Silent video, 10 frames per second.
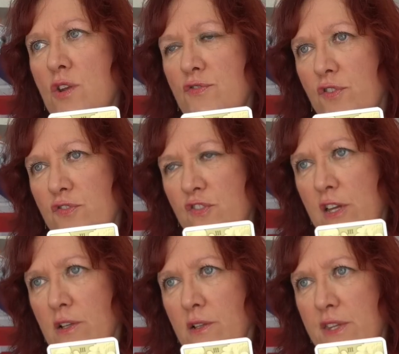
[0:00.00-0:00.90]
can
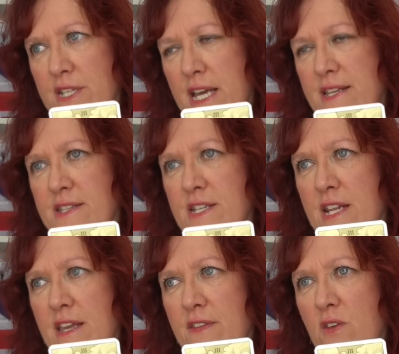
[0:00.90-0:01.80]
fulfill the
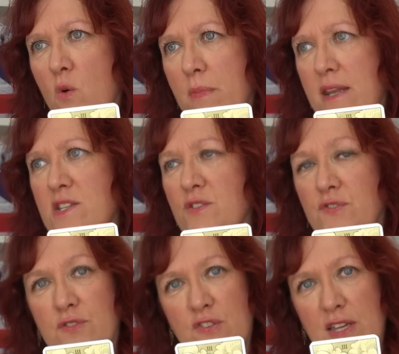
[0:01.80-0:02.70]
destiny that you're meant to
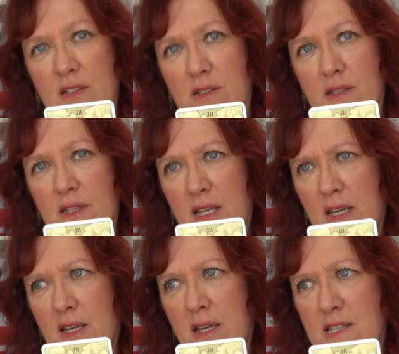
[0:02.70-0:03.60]
fulfill.
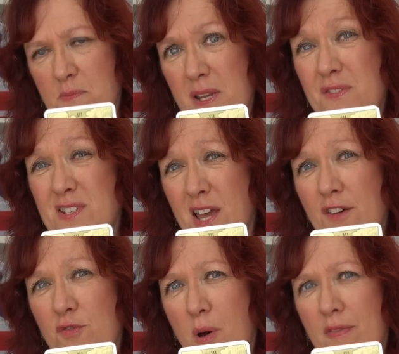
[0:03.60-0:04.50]
It's a bit of a
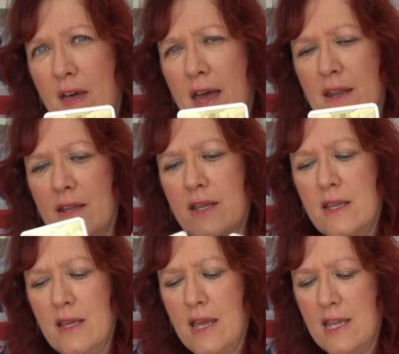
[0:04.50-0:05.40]
tough one, that.
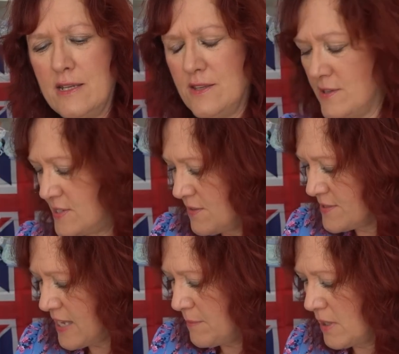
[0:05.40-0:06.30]
And you see the
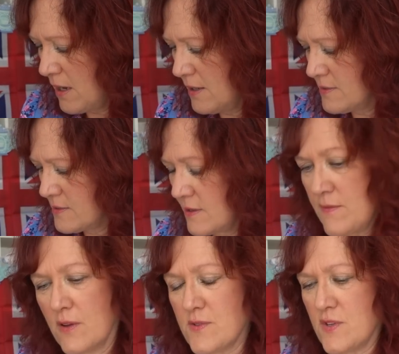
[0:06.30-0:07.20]
same card,
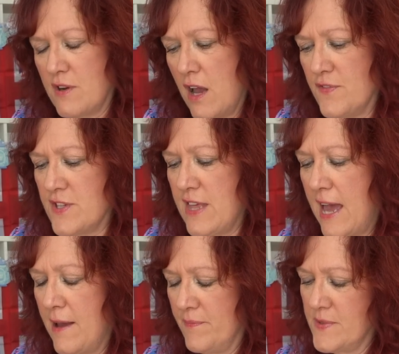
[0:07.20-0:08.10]
sorry, after
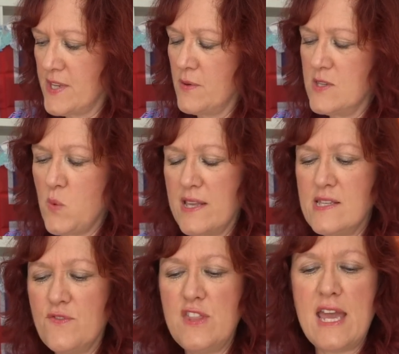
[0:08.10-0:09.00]
that, so he's
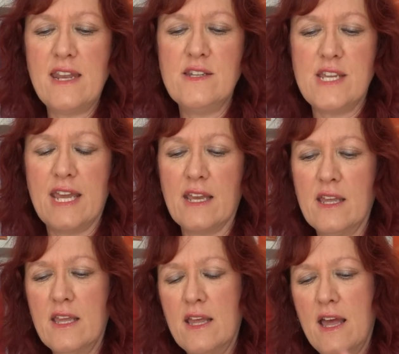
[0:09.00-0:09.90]
waiting for the ending,
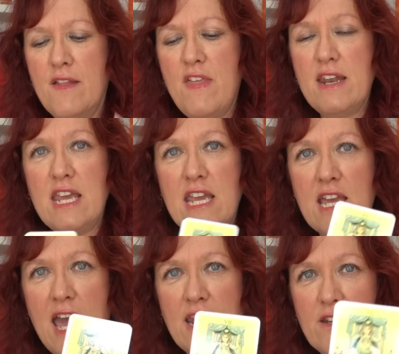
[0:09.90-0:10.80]
and then he
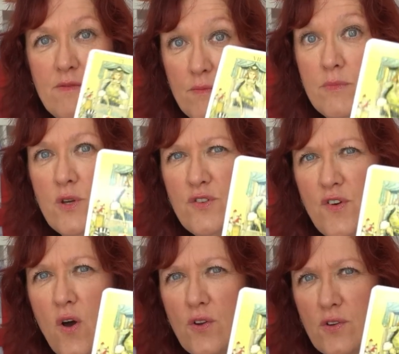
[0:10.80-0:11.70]
can move
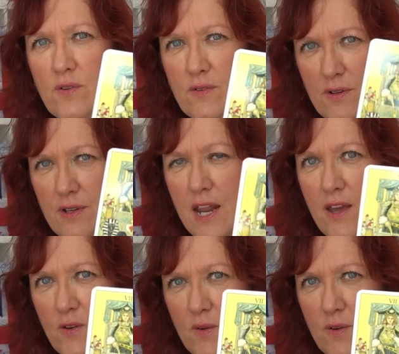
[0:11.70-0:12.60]
on, you
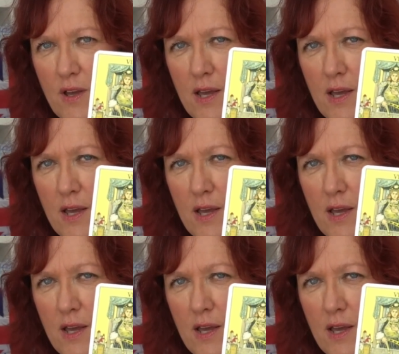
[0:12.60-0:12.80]
know,